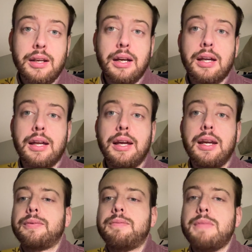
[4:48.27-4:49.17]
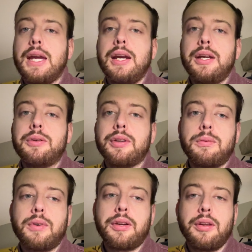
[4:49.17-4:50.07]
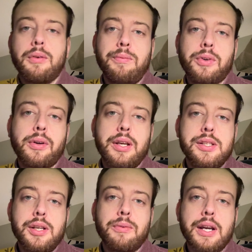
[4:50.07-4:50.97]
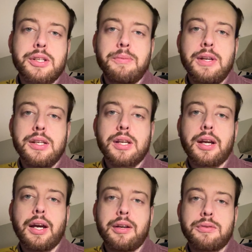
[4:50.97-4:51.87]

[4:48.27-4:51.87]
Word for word: I made one of the crazy recipes I got